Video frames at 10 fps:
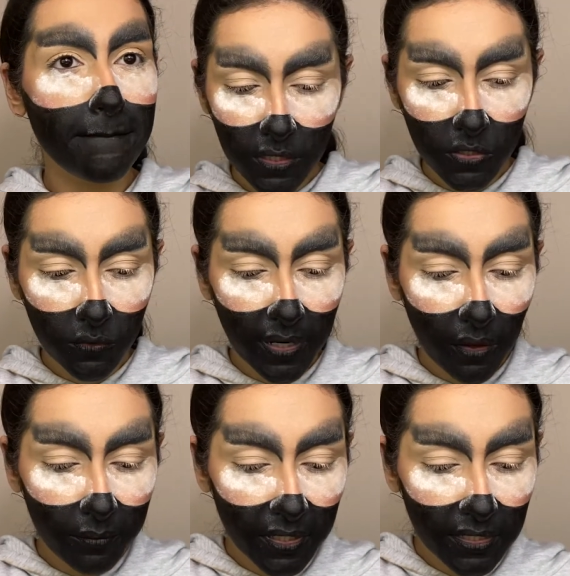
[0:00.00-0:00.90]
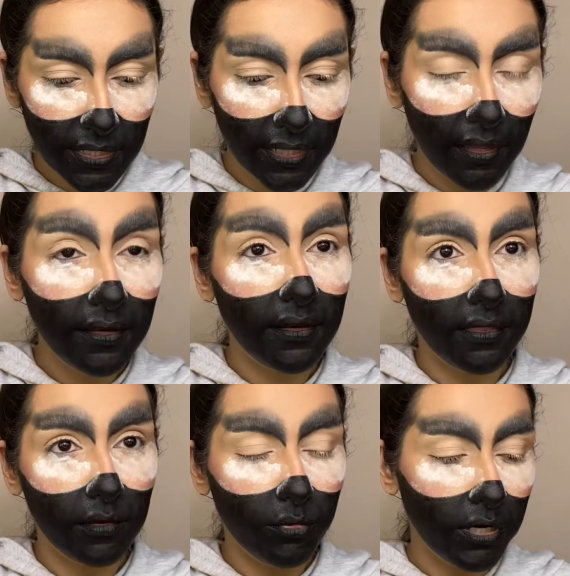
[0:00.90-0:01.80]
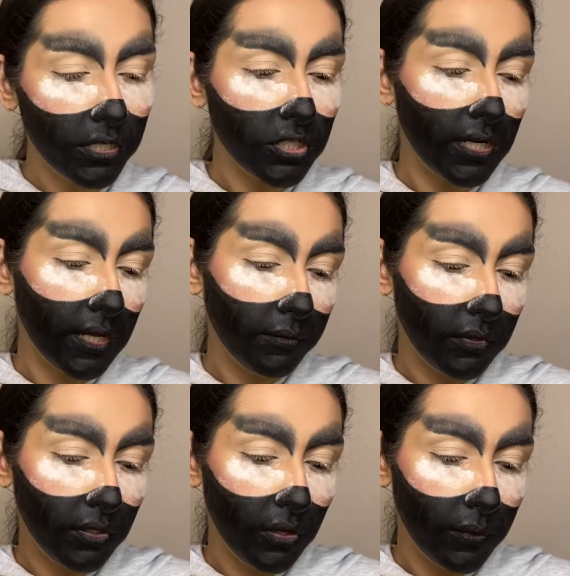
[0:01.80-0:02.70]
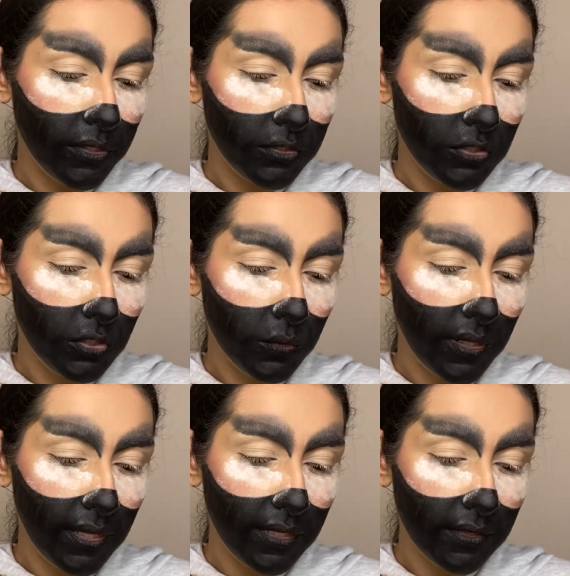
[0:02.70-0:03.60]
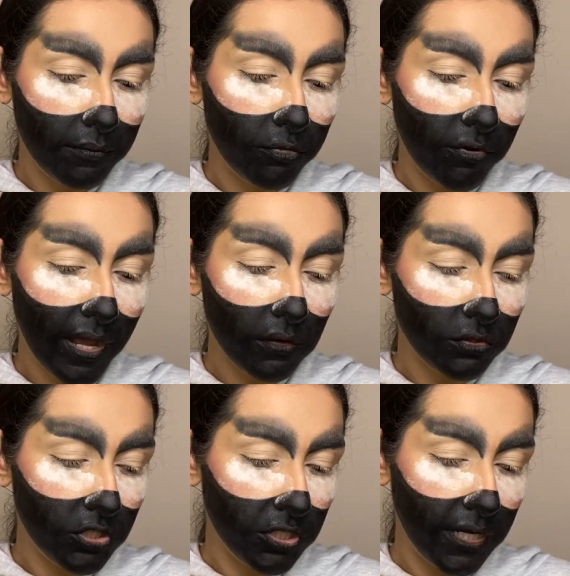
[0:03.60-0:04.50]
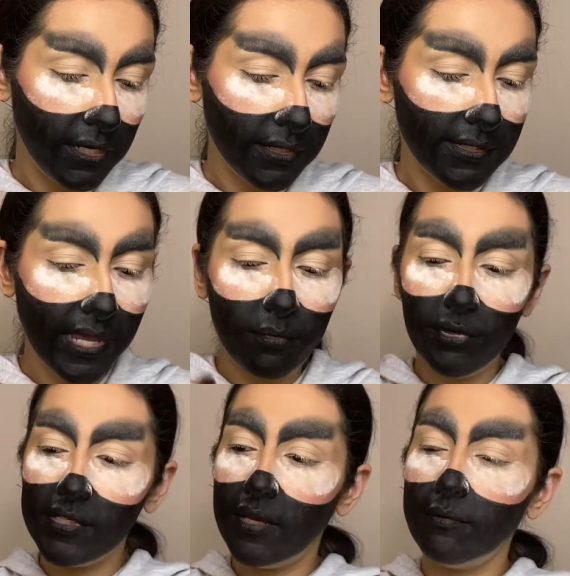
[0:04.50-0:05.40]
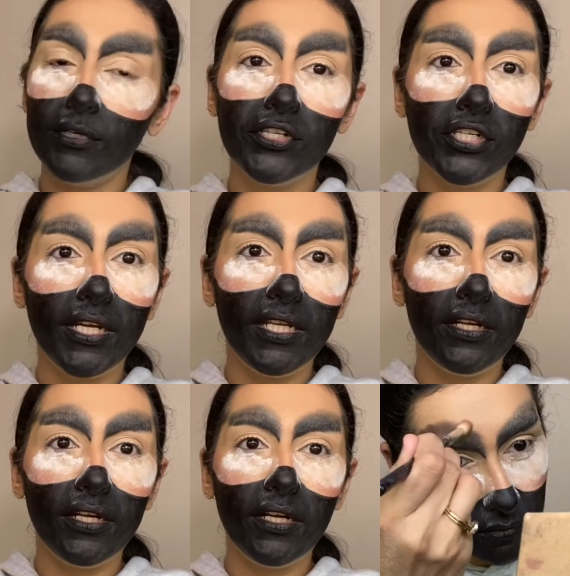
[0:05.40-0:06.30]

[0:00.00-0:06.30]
So now I'm going to take another brush and I'm going to go into a brown shade, a Cypress Umber shade here.